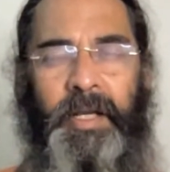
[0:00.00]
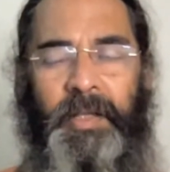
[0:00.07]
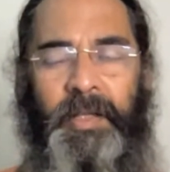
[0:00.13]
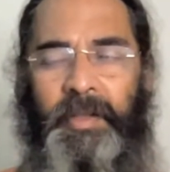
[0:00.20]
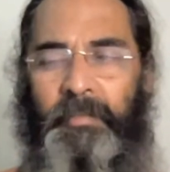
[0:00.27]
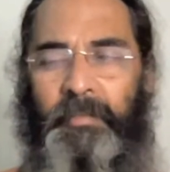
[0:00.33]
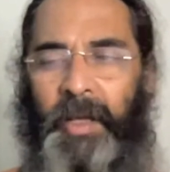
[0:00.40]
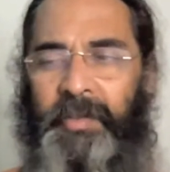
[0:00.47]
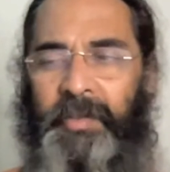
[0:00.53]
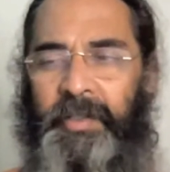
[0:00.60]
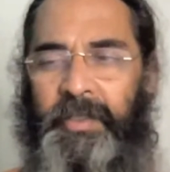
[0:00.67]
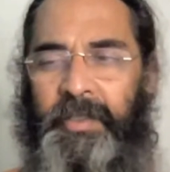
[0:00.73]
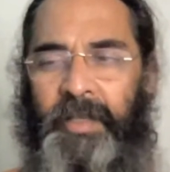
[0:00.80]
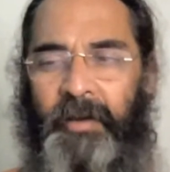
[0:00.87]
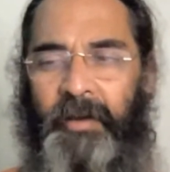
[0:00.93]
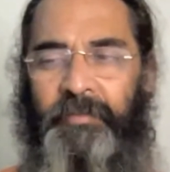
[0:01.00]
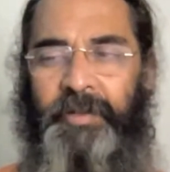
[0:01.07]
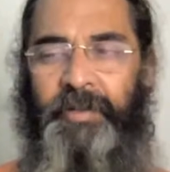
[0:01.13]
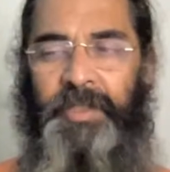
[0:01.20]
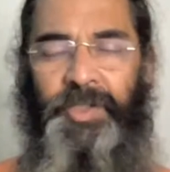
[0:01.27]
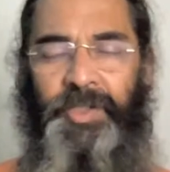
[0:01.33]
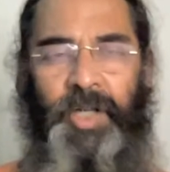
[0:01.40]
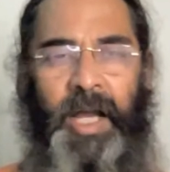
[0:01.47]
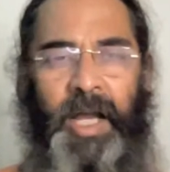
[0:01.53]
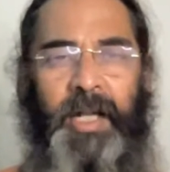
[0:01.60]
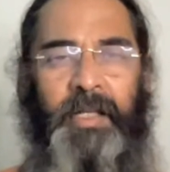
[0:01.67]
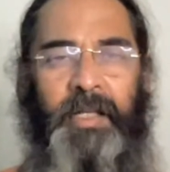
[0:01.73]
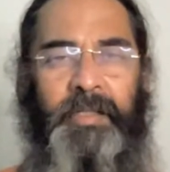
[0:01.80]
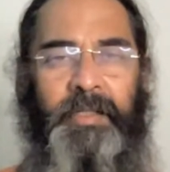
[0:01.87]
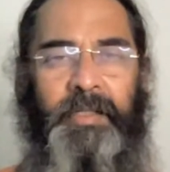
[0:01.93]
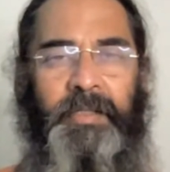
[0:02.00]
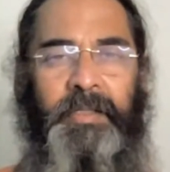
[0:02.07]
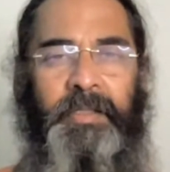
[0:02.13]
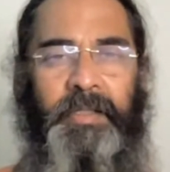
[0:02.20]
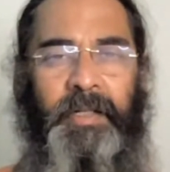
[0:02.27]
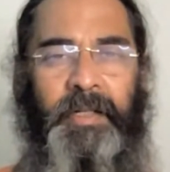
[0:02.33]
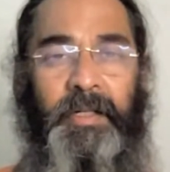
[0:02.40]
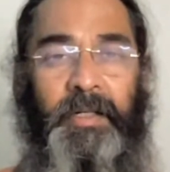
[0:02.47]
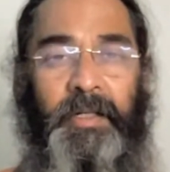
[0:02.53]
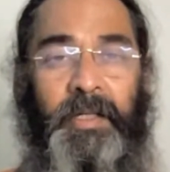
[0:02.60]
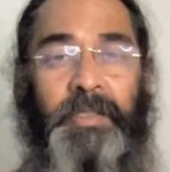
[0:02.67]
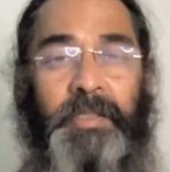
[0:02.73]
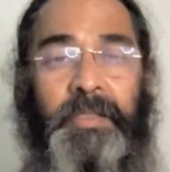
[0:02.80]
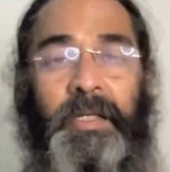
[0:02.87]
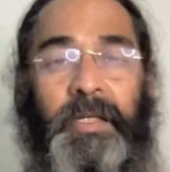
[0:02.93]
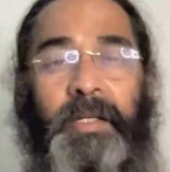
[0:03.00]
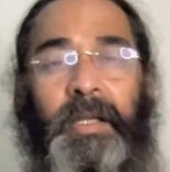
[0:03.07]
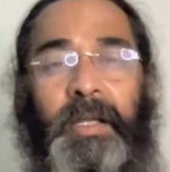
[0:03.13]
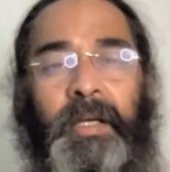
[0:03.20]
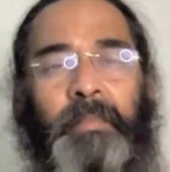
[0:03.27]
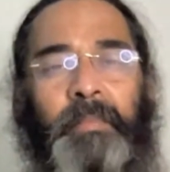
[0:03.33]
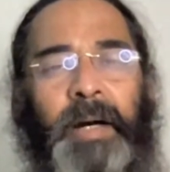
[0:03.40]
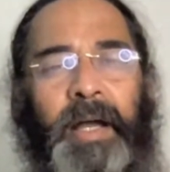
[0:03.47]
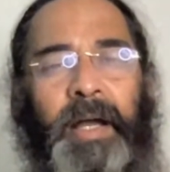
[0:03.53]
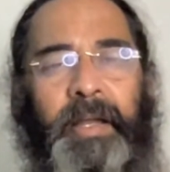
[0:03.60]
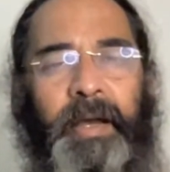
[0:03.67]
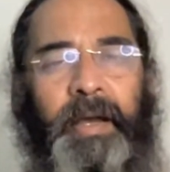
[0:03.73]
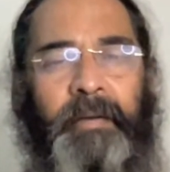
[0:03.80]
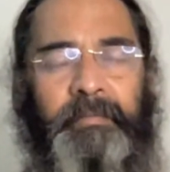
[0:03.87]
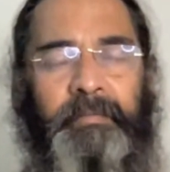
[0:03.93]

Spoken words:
The mother's love for the child is considered naisargika maya.